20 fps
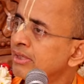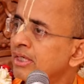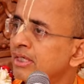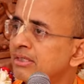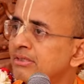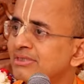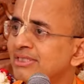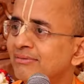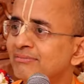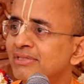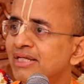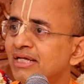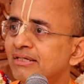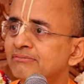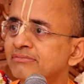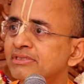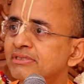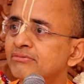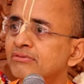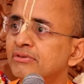Uh,
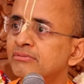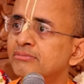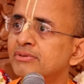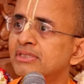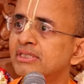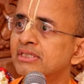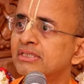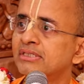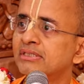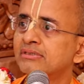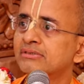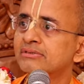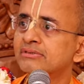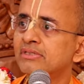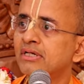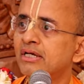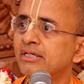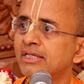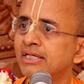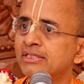sometimes he would be
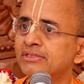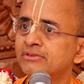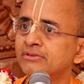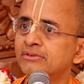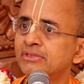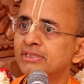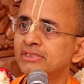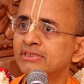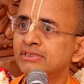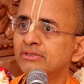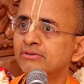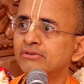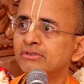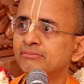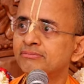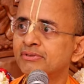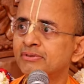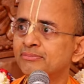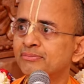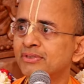struggling to reach out
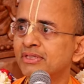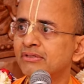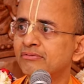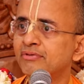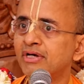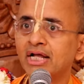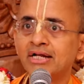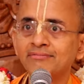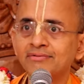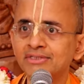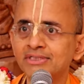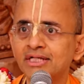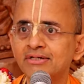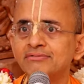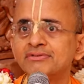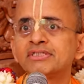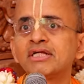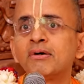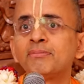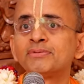to people. Wherever
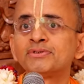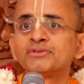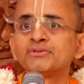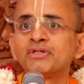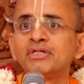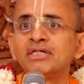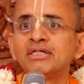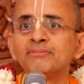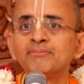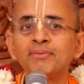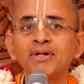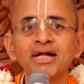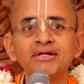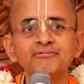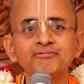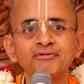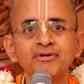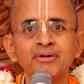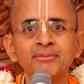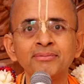there was opportunity,
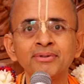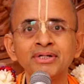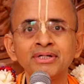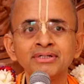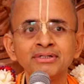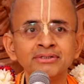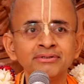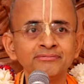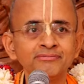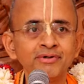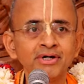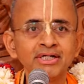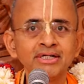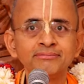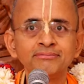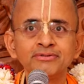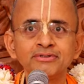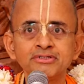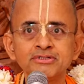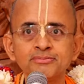platform for
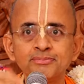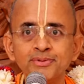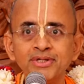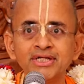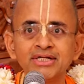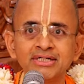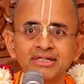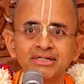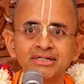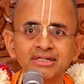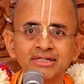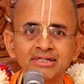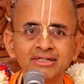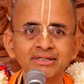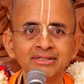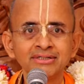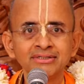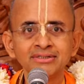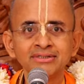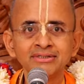him to speak,
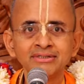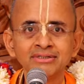huh?